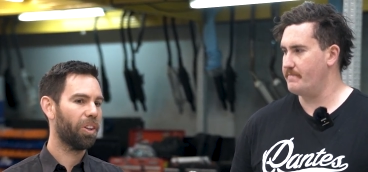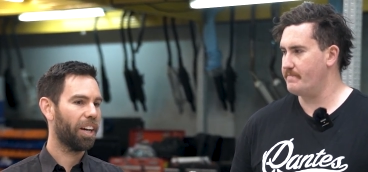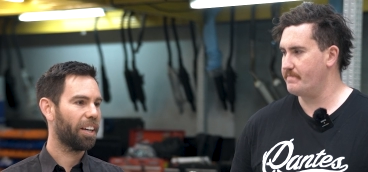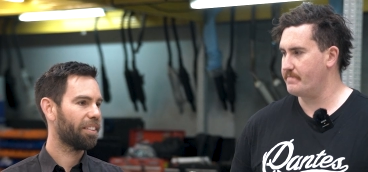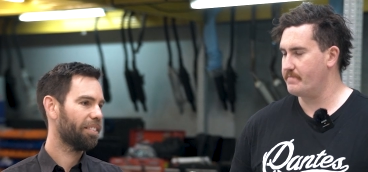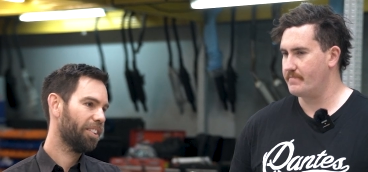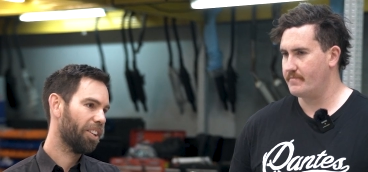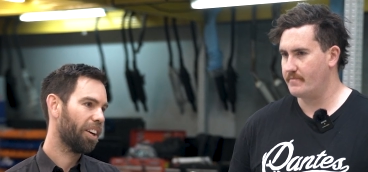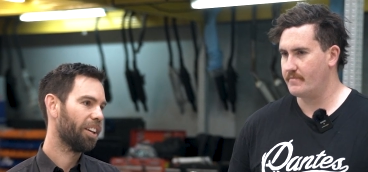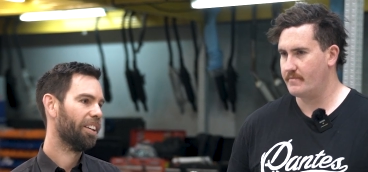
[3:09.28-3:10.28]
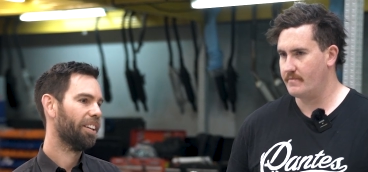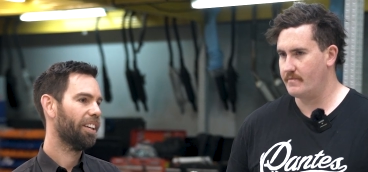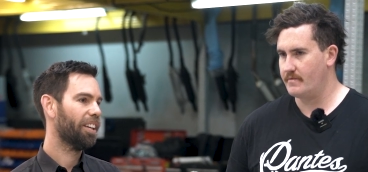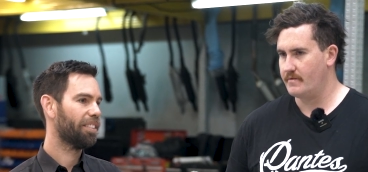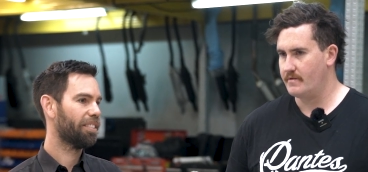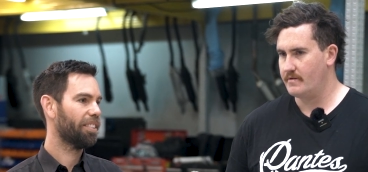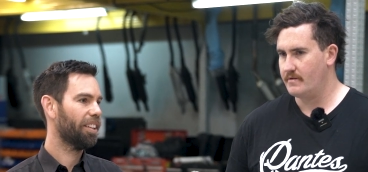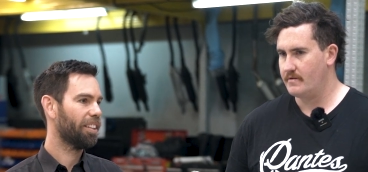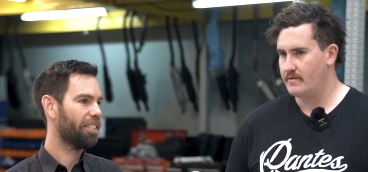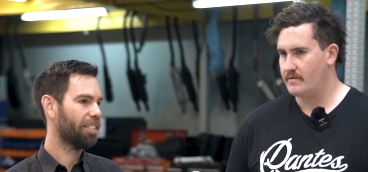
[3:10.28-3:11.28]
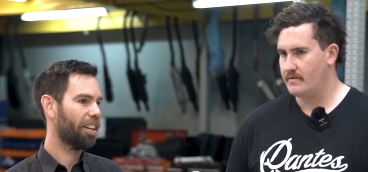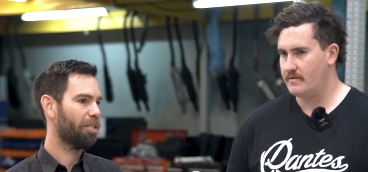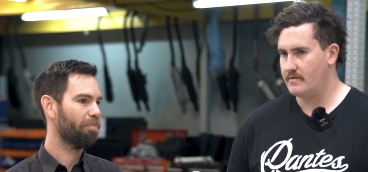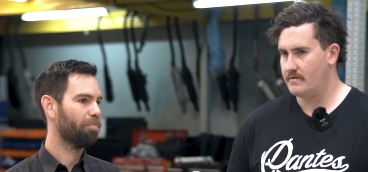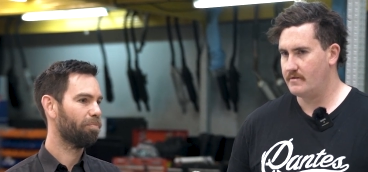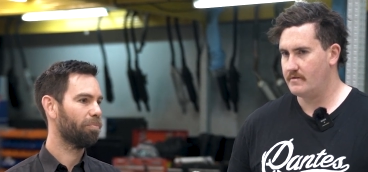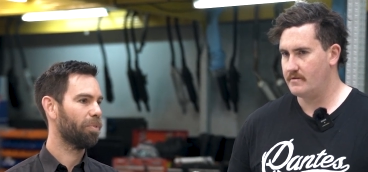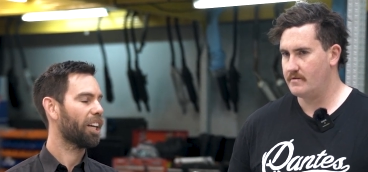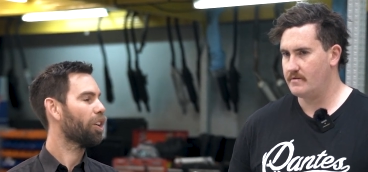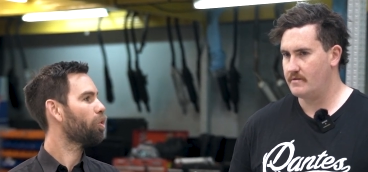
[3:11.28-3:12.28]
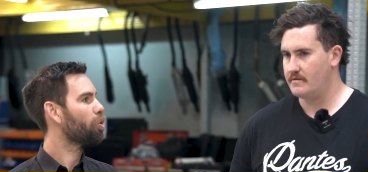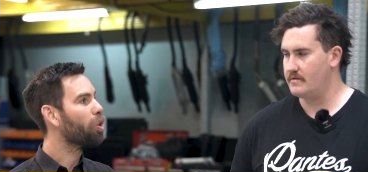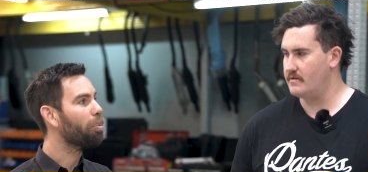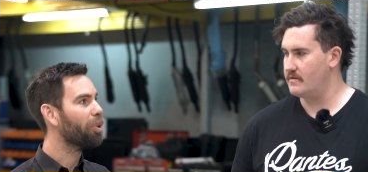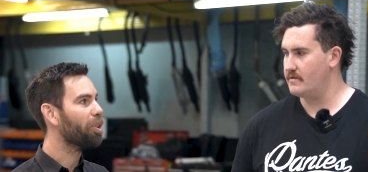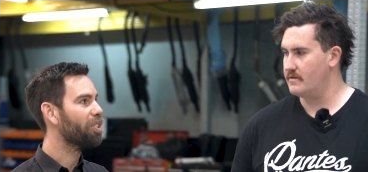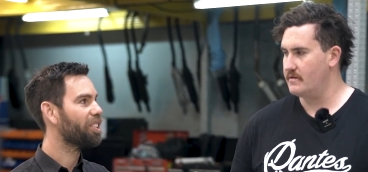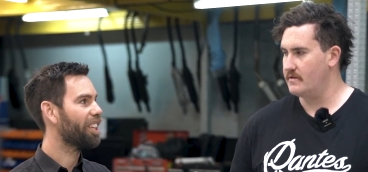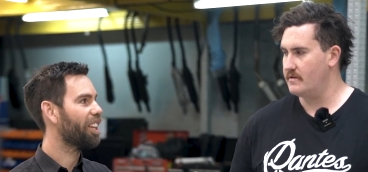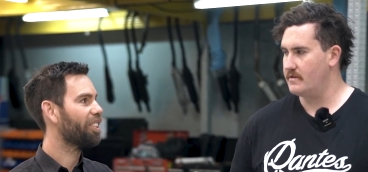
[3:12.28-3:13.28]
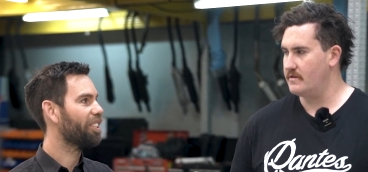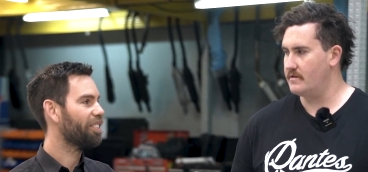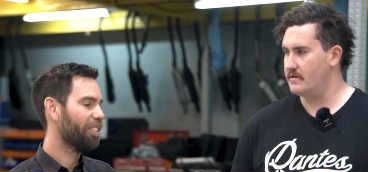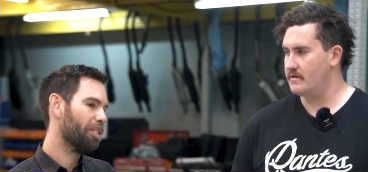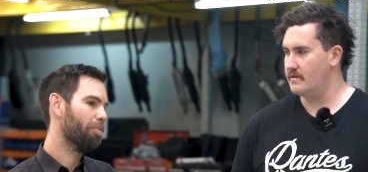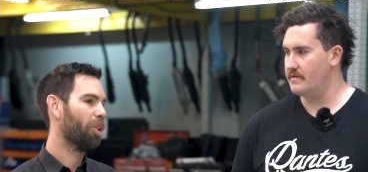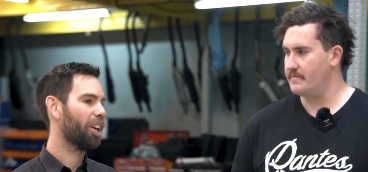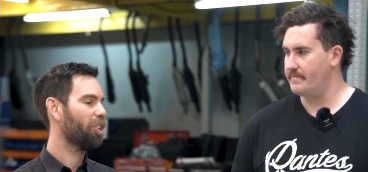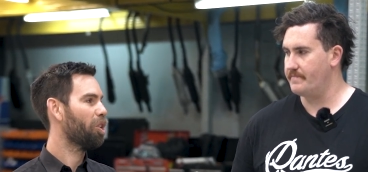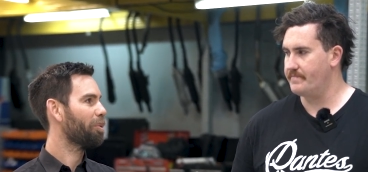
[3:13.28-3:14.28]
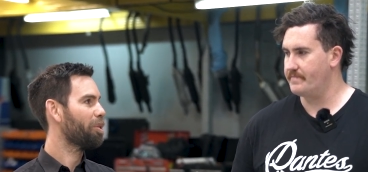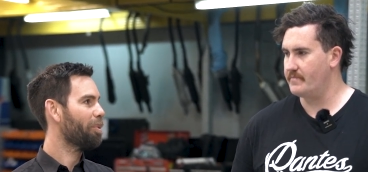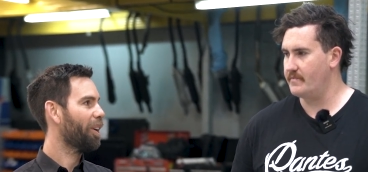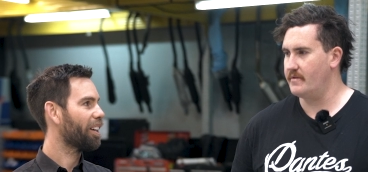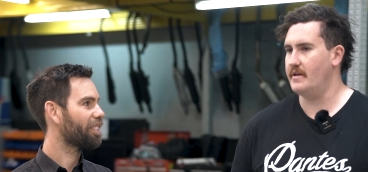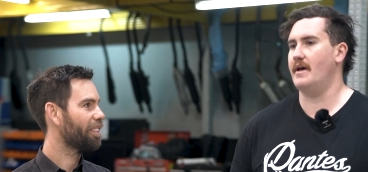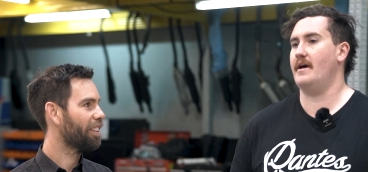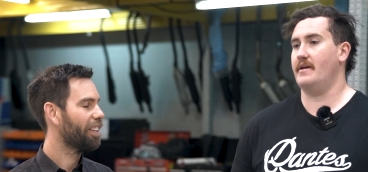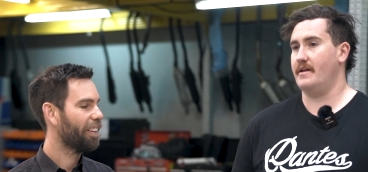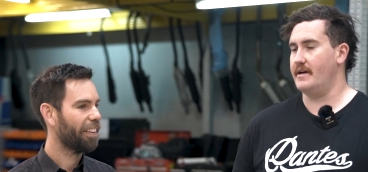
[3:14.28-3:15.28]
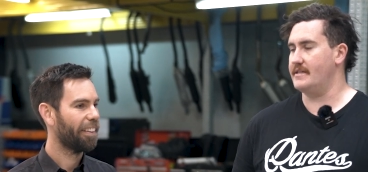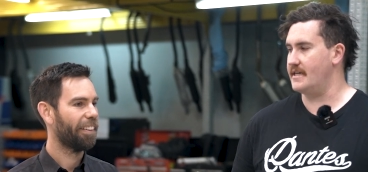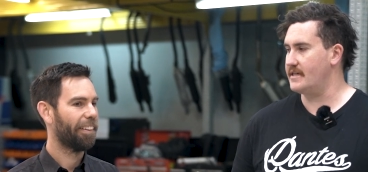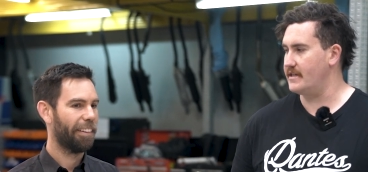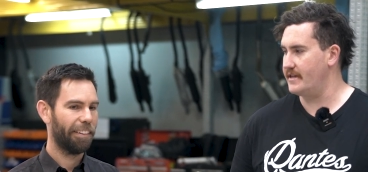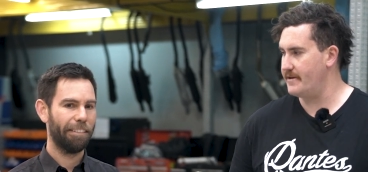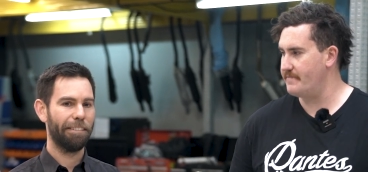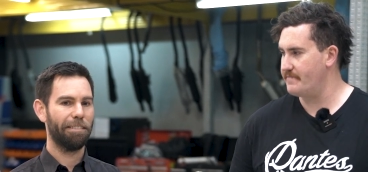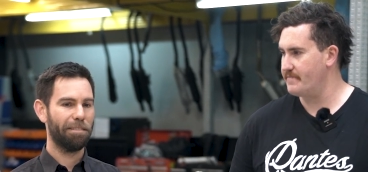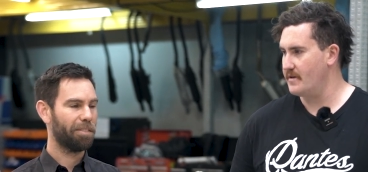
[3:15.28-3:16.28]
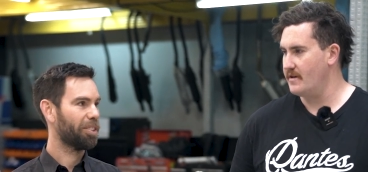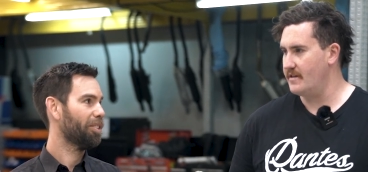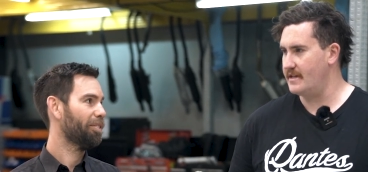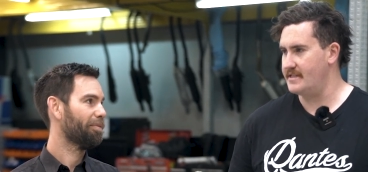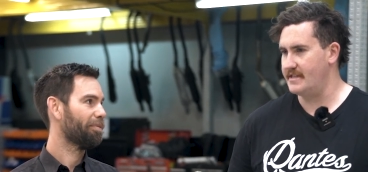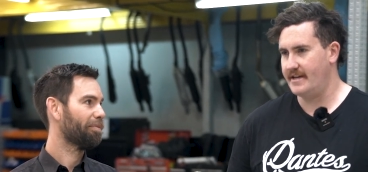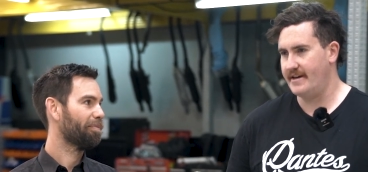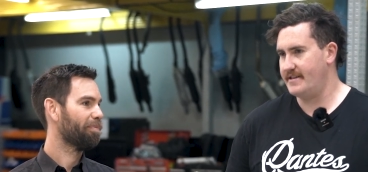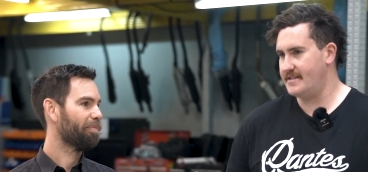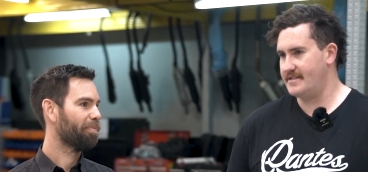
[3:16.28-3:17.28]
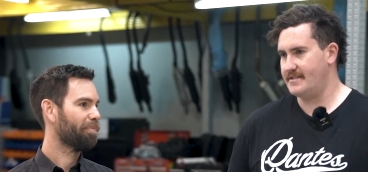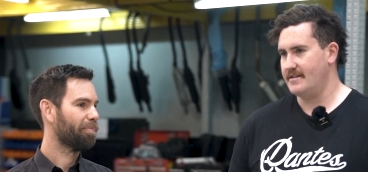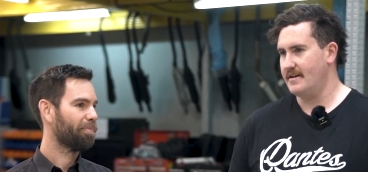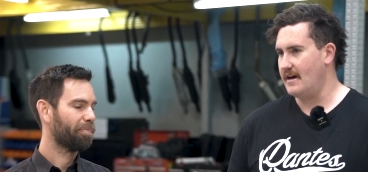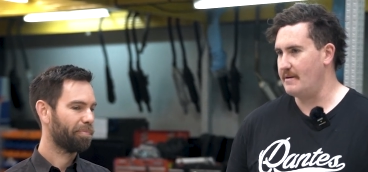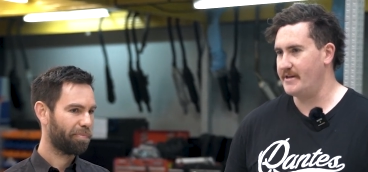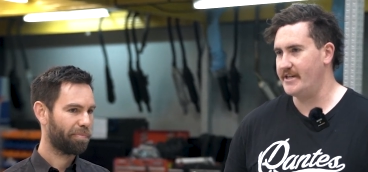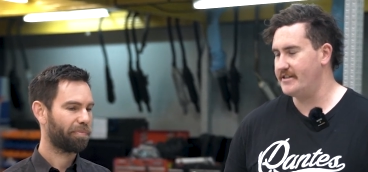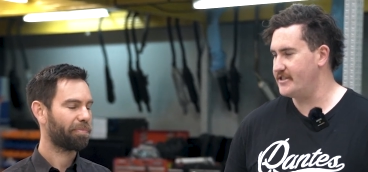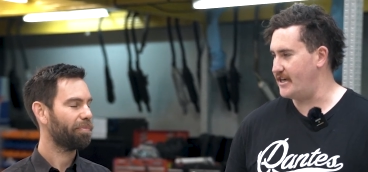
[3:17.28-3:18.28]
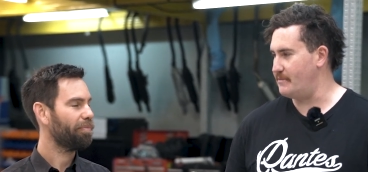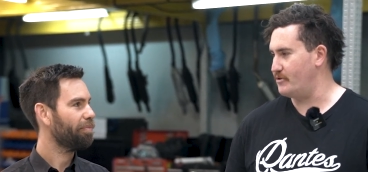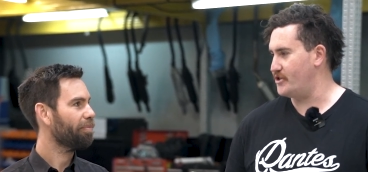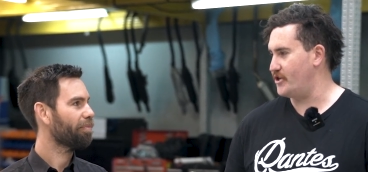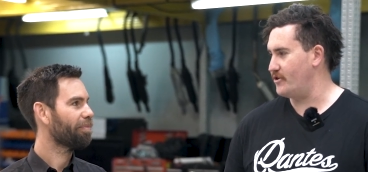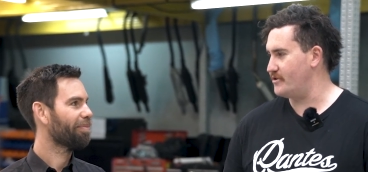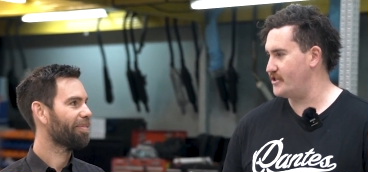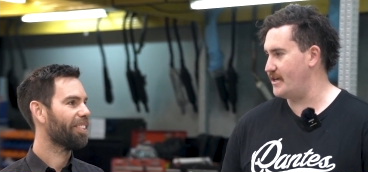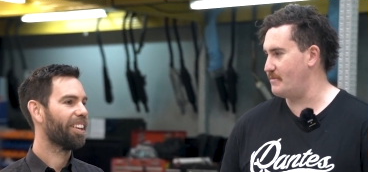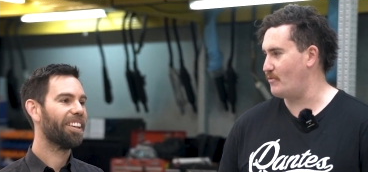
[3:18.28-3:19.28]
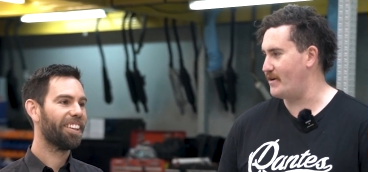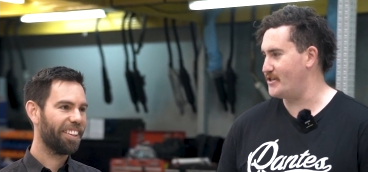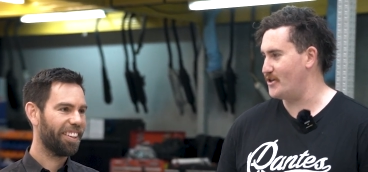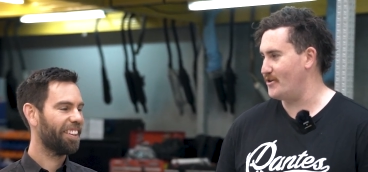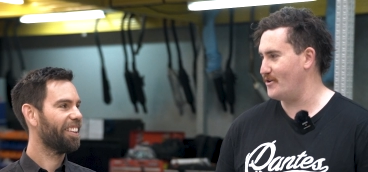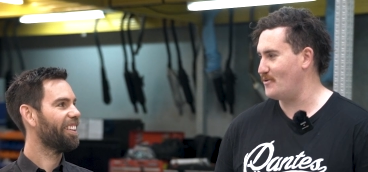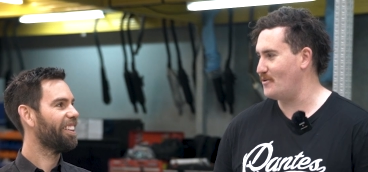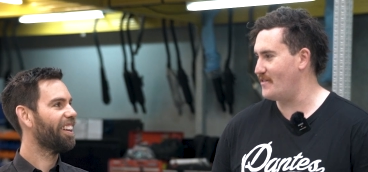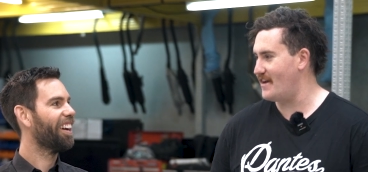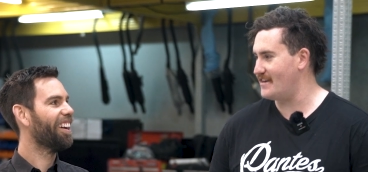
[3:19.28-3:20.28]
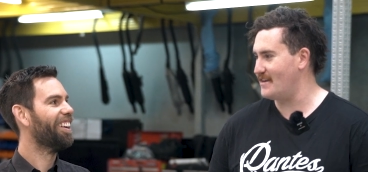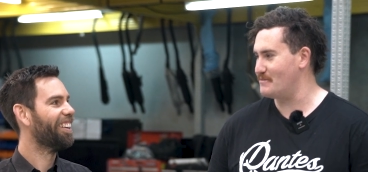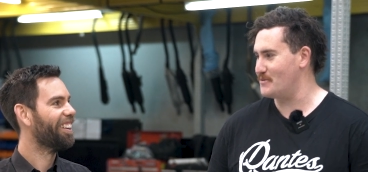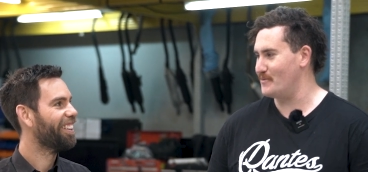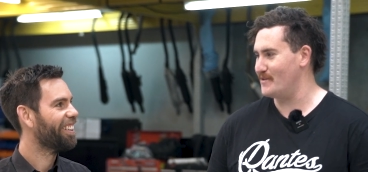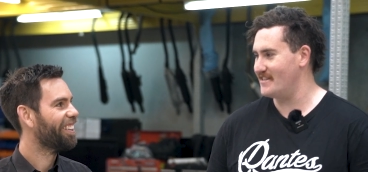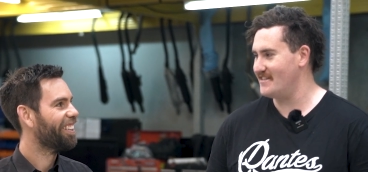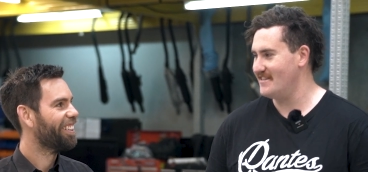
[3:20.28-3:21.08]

Speaker 1: like you know, it's it's um, like a good commute to get on a more economical bike. Yeah,
Speaker 2: yeah, exactly. Yep good. That's it. Yeah, there's. I mean, cheaper insurance, cheaper rego, uh, all of yeah. that comes with it.